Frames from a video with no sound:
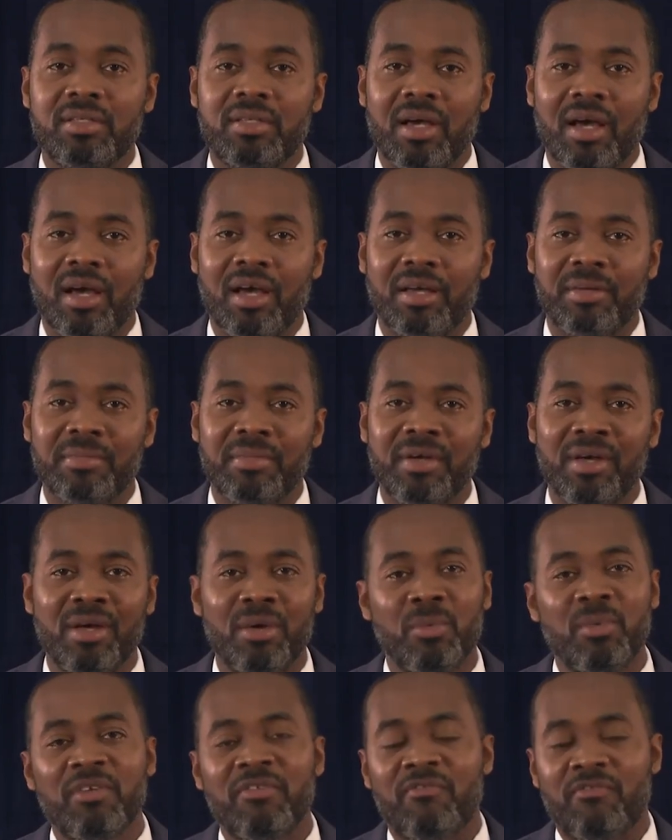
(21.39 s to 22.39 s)
time
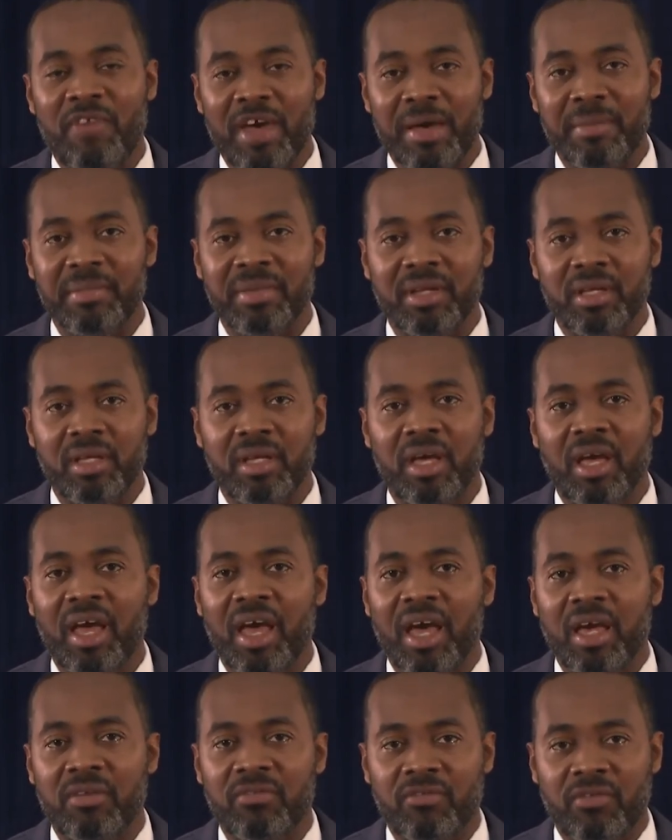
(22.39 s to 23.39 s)
with family
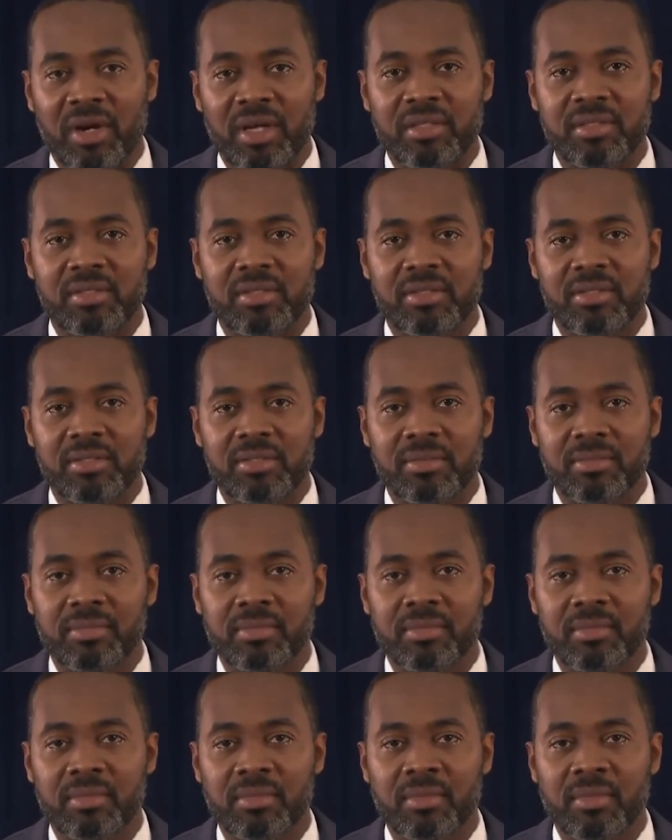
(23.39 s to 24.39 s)
and friends.
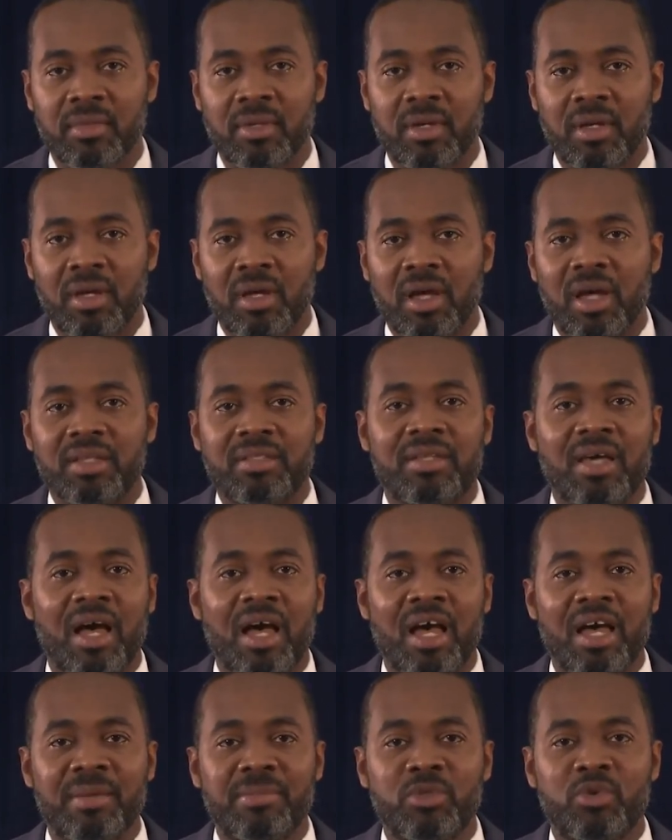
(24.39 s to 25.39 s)
A
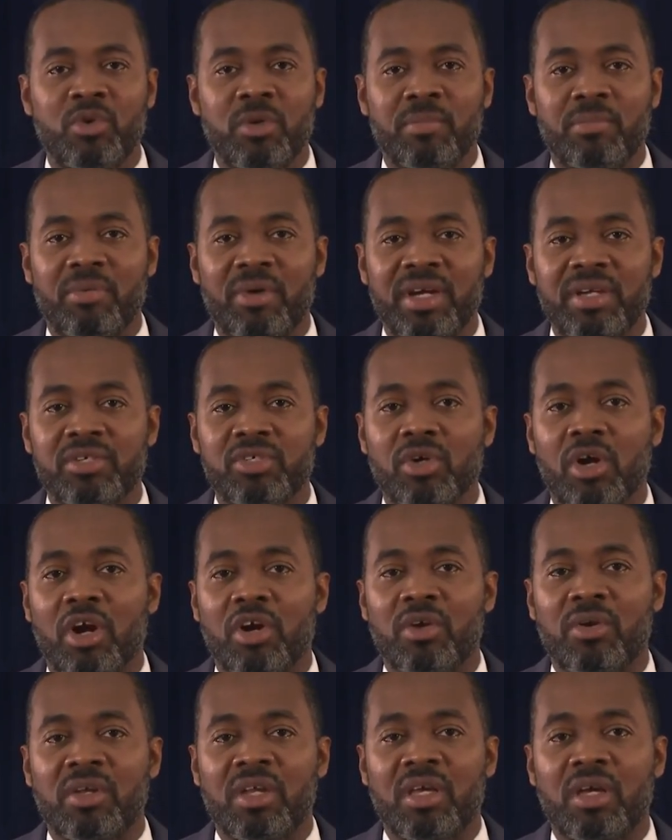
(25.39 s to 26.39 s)
time to embrace our
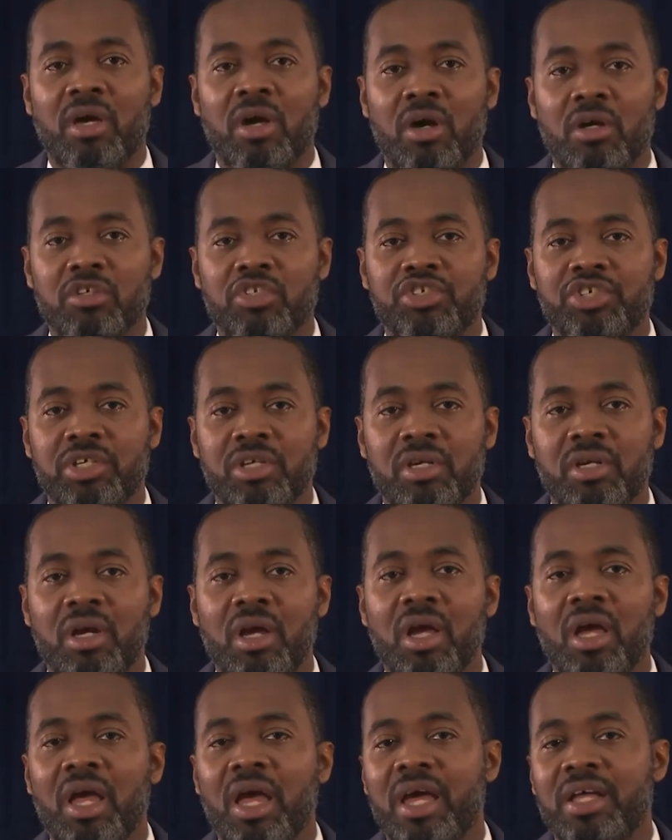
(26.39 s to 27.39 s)
unique culture
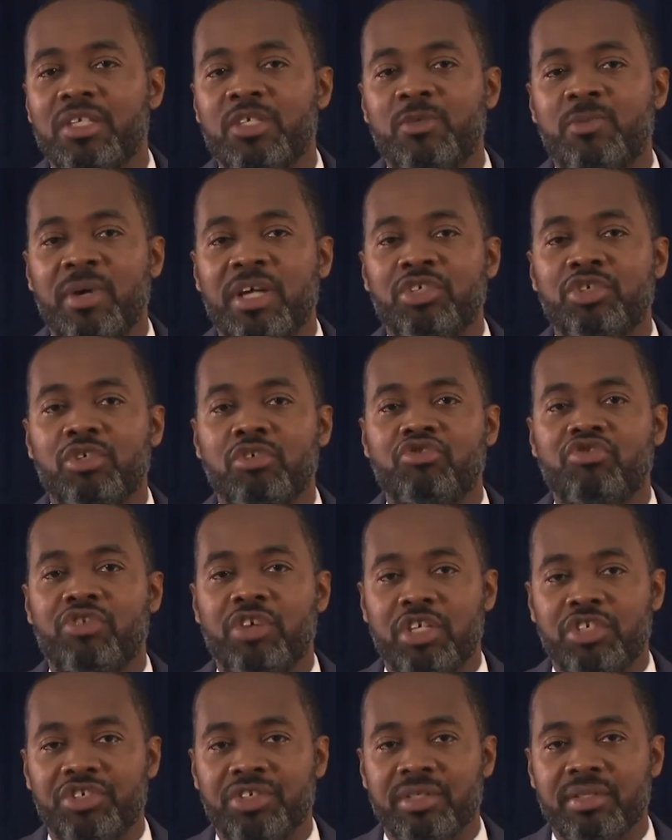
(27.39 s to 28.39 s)
and special
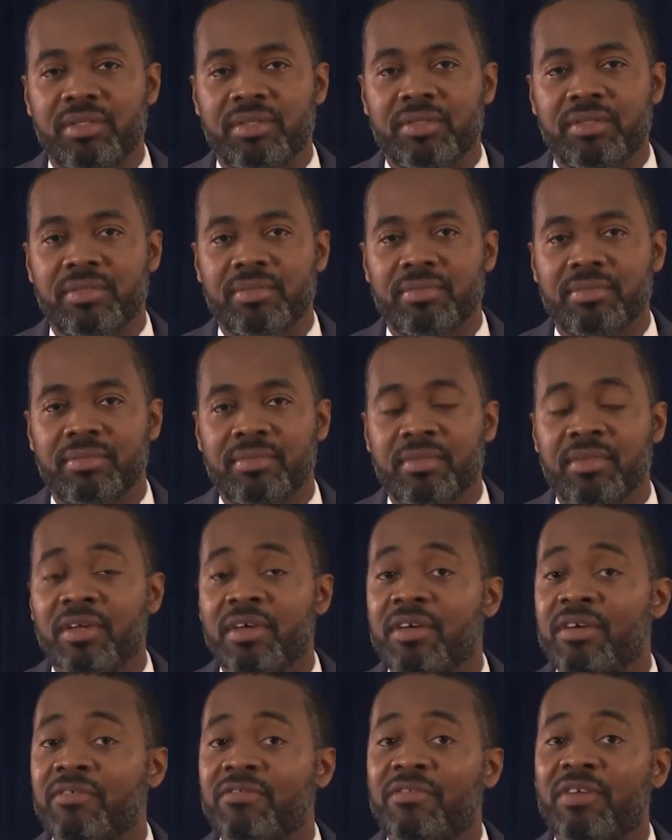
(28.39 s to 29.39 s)
traditions,
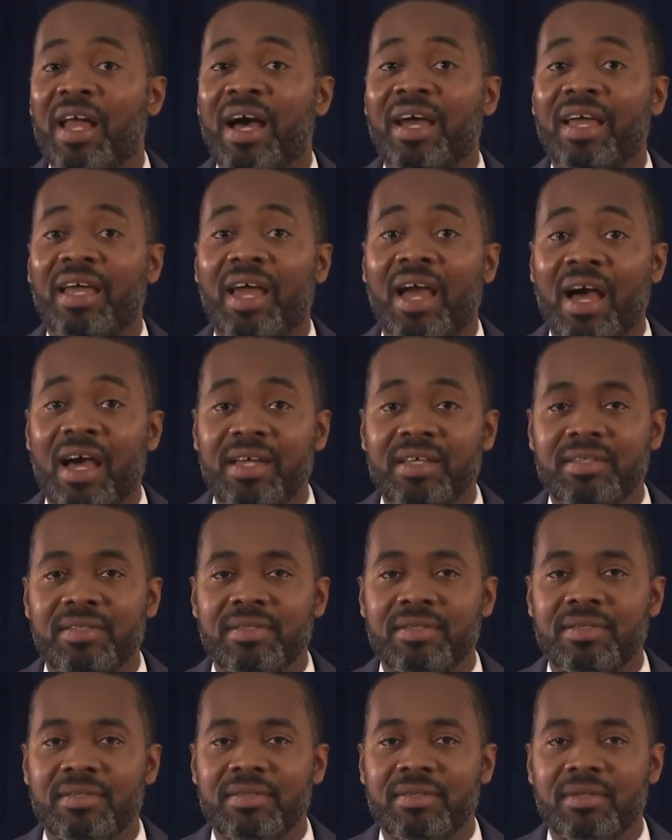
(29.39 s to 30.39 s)
flying
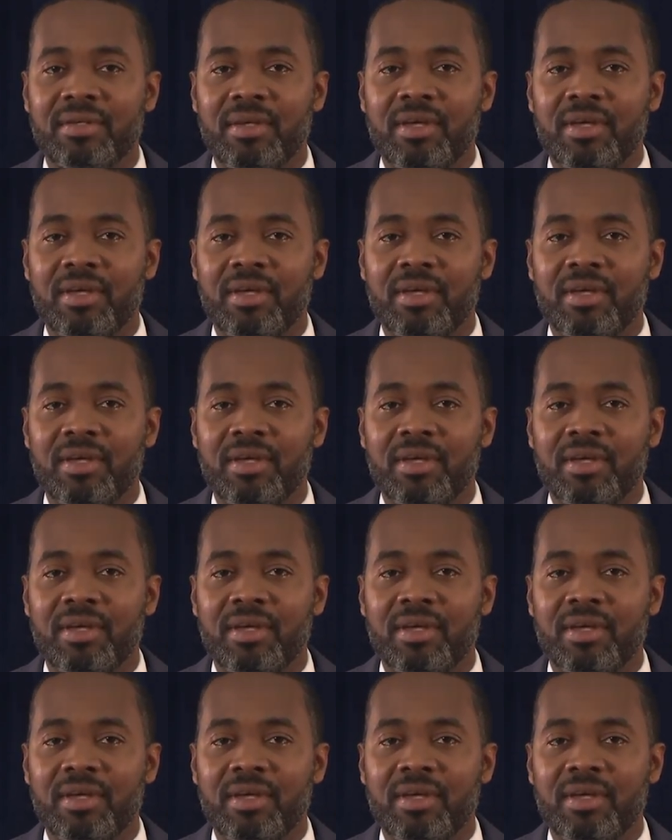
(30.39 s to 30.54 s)
kites,